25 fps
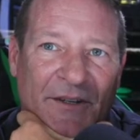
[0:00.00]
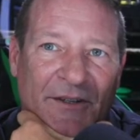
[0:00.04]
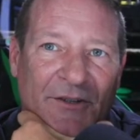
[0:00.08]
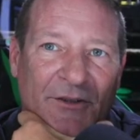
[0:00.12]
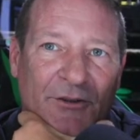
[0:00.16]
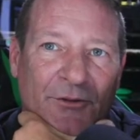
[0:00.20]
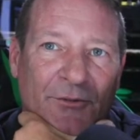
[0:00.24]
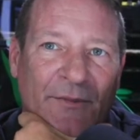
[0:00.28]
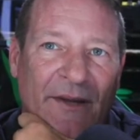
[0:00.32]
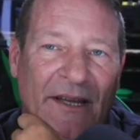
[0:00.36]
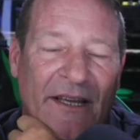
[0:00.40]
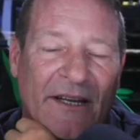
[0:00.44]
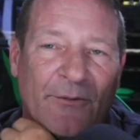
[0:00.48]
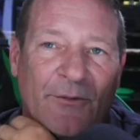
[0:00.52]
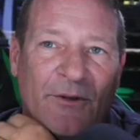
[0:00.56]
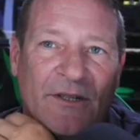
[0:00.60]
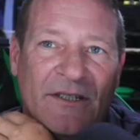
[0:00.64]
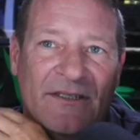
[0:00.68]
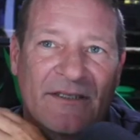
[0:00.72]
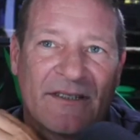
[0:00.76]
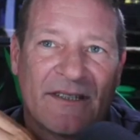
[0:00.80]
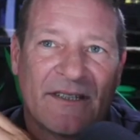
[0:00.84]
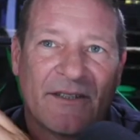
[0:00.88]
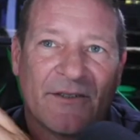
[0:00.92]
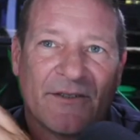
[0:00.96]
two main
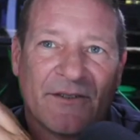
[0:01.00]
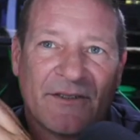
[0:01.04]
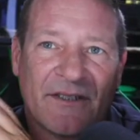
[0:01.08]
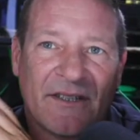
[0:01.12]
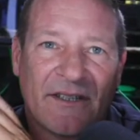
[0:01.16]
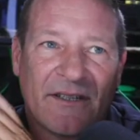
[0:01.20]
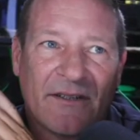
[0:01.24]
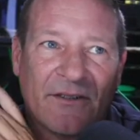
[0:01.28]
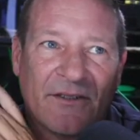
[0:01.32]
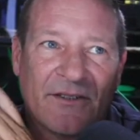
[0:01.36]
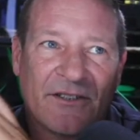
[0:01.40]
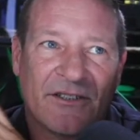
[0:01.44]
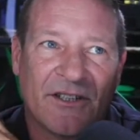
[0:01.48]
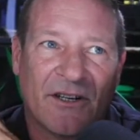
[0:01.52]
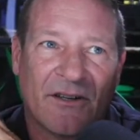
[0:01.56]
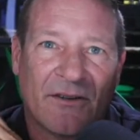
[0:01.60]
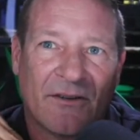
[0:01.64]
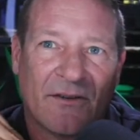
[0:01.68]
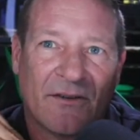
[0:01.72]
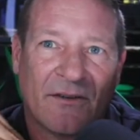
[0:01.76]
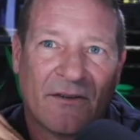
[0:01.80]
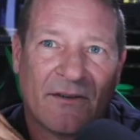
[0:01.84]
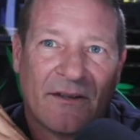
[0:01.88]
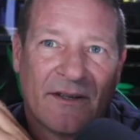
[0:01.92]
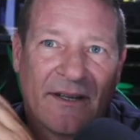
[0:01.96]
ones that you'll see are
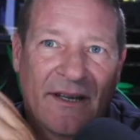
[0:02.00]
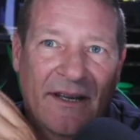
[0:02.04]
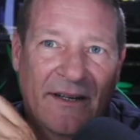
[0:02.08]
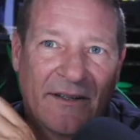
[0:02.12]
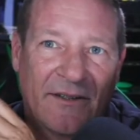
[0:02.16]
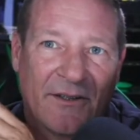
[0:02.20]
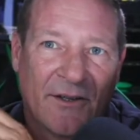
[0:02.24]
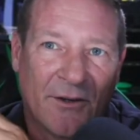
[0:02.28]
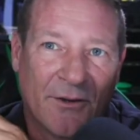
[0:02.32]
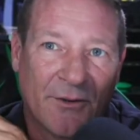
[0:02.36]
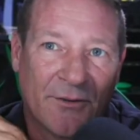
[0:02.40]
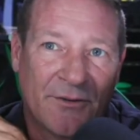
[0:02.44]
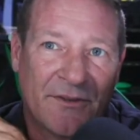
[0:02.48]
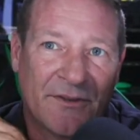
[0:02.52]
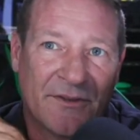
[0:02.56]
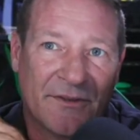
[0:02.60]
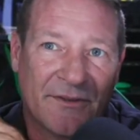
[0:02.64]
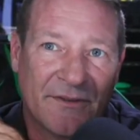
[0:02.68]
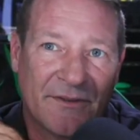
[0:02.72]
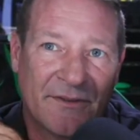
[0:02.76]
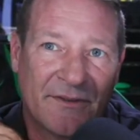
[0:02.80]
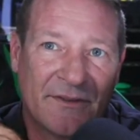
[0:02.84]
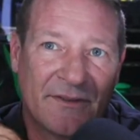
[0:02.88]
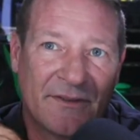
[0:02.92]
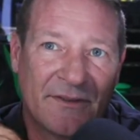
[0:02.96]
jungle and
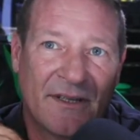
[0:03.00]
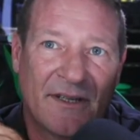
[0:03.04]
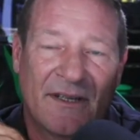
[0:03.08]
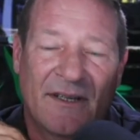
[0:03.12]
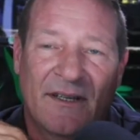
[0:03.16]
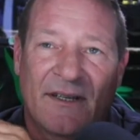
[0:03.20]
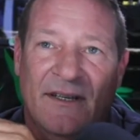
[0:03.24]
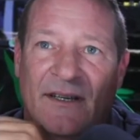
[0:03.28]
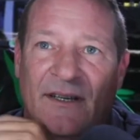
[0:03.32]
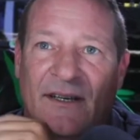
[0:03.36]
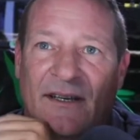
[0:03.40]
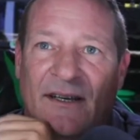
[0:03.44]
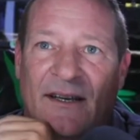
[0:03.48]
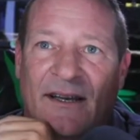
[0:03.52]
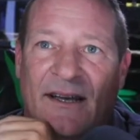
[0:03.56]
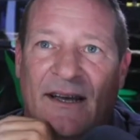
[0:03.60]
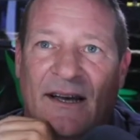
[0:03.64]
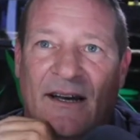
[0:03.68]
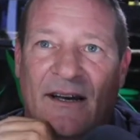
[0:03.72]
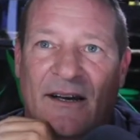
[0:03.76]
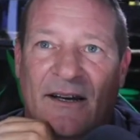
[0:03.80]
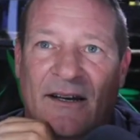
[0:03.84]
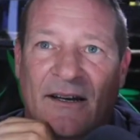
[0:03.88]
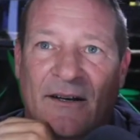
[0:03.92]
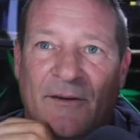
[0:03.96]
coastals.
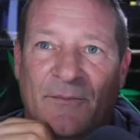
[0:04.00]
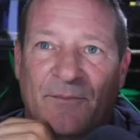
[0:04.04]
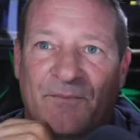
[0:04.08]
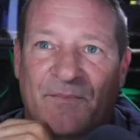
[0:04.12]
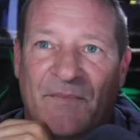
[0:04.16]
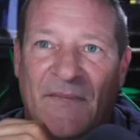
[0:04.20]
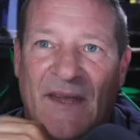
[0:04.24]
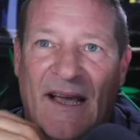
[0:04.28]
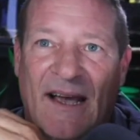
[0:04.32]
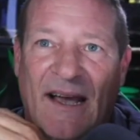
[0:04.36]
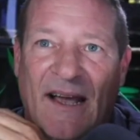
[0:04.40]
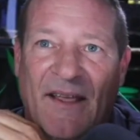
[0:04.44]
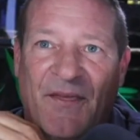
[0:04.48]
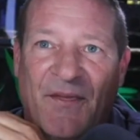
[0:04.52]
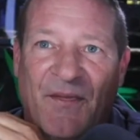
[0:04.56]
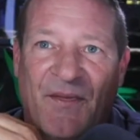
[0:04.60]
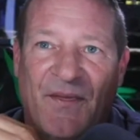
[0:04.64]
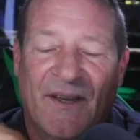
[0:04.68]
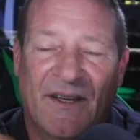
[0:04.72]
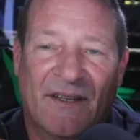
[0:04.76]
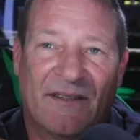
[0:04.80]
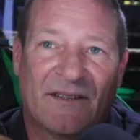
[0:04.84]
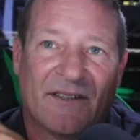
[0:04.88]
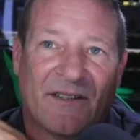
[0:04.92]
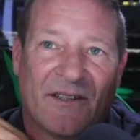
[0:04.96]
Um, I
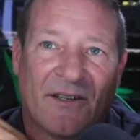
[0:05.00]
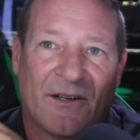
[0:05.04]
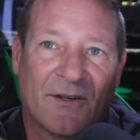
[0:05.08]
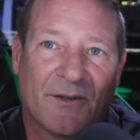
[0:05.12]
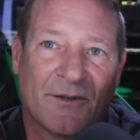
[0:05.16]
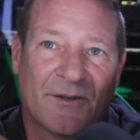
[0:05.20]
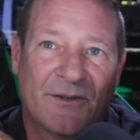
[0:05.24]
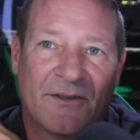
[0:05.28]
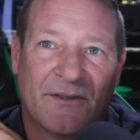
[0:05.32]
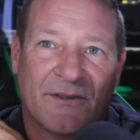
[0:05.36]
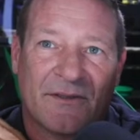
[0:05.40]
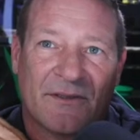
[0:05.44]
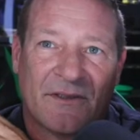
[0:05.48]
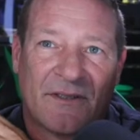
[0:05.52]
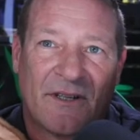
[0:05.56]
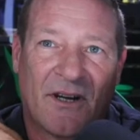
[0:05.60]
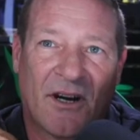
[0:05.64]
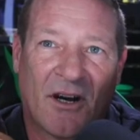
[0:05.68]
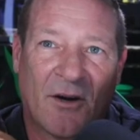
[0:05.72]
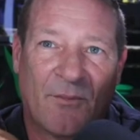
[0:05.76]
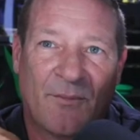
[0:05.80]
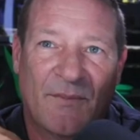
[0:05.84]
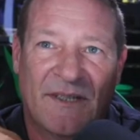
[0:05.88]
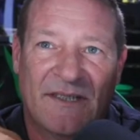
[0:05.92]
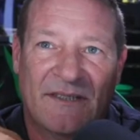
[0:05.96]
think the coastal
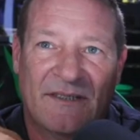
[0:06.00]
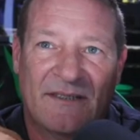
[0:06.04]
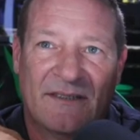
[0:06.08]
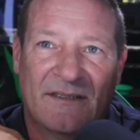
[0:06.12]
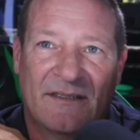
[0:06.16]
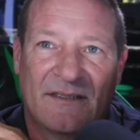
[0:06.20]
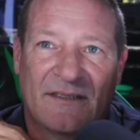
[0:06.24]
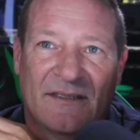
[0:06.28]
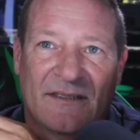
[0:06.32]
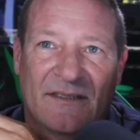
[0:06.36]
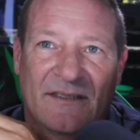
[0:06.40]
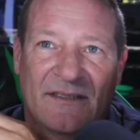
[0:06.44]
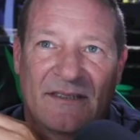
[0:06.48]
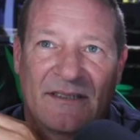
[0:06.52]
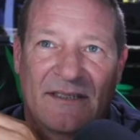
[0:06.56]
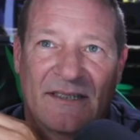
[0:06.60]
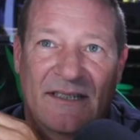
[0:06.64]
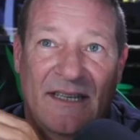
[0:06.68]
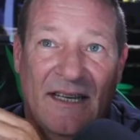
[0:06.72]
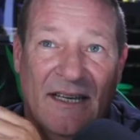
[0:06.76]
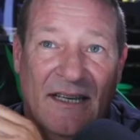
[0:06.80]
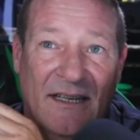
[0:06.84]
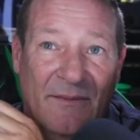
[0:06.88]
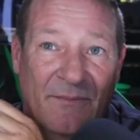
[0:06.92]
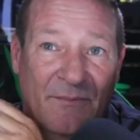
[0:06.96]
carpets
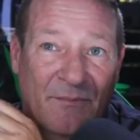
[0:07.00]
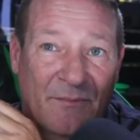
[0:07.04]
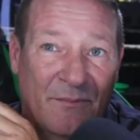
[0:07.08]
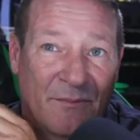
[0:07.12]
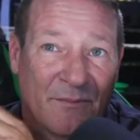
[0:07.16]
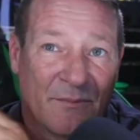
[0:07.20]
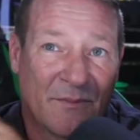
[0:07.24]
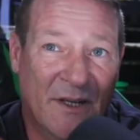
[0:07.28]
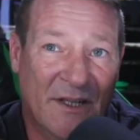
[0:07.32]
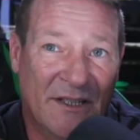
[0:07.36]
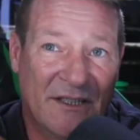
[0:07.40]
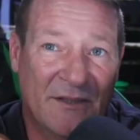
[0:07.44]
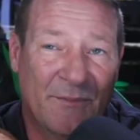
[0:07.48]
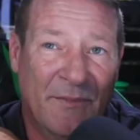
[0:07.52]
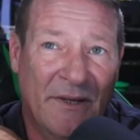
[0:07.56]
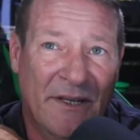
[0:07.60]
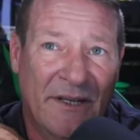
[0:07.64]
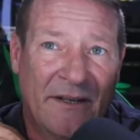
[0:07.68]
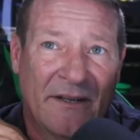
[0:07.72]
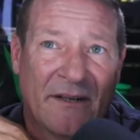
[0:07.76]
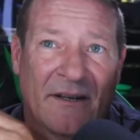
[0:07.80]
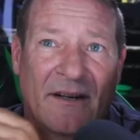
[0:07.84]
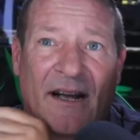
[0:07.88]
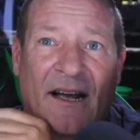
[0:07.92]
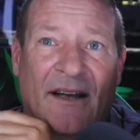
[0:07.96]
get much
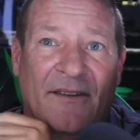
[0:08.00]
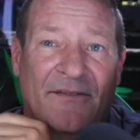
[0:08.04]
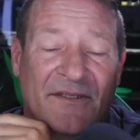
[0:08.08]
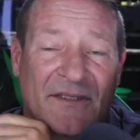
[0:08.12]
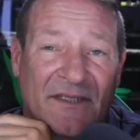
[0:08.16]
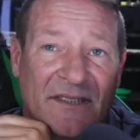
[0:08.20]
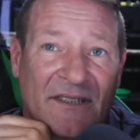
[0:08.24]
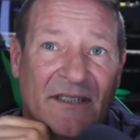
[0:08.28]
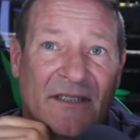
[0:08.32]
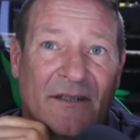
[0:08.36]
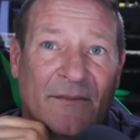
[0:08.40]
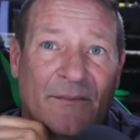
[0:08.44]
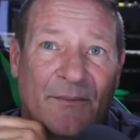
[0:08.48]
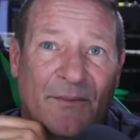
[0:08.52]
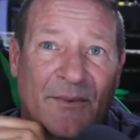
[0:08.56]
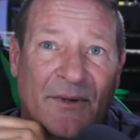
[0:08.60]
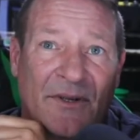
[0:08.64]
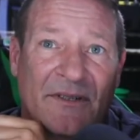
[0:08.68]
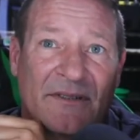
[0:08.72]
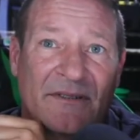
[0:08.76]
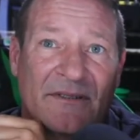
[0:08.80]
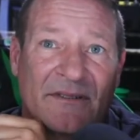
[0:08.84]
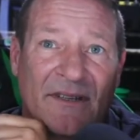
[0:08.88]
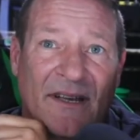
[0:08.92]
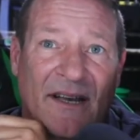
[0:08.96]
bigger. I've seen them
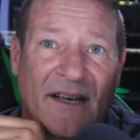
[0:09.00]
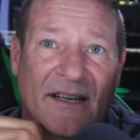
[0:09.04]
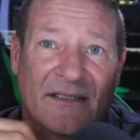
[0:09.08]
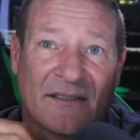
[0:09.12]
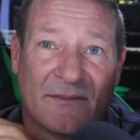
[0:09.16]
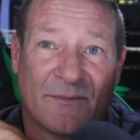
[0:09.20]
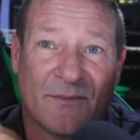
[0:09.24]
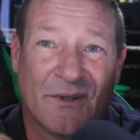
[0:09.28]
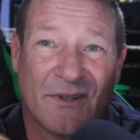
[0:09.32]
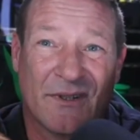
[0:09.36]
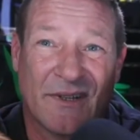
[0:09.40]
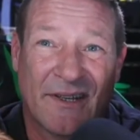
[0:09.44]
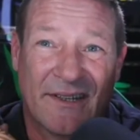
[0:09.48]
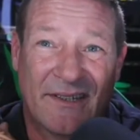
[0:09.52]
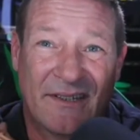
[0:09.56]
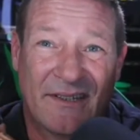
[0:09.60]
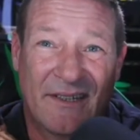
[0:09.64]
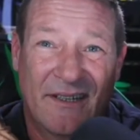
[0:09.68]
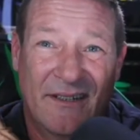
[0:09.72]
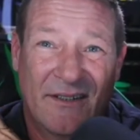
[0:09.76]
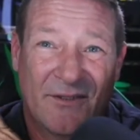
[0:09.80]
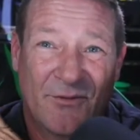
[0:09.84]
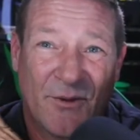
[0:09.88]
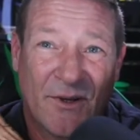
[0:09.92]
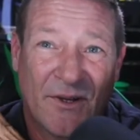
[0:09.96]
pretty sizable, like
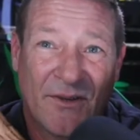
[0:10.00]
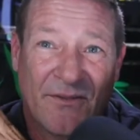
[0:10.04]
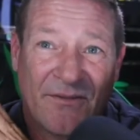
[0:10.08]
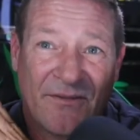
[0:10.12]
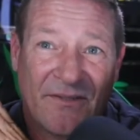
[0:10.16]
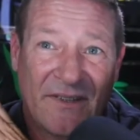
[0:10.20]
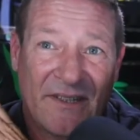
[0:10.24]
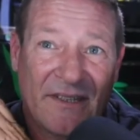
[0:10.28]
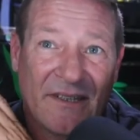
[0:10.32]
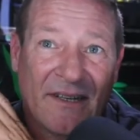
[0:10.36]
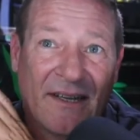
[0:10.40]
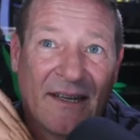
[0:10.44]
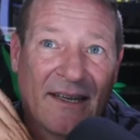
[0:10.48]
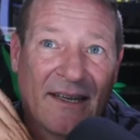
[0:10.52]
10, 12 feet.